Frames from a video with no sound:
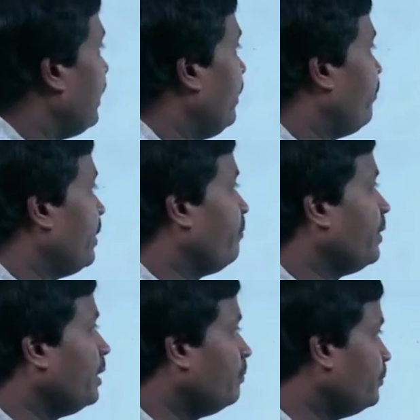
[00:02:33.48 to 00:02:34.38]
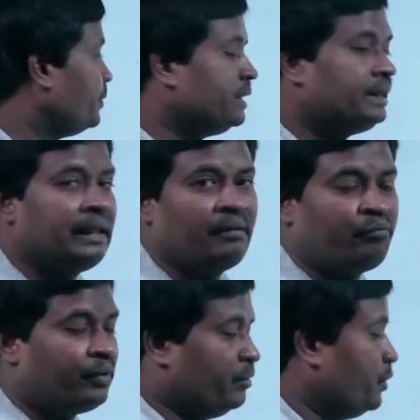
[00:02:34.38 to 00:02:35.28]
and perform same
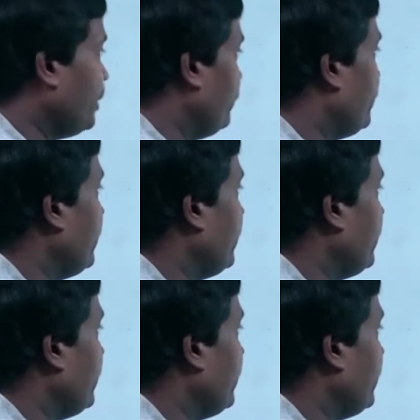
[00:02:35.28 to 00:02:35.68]
function.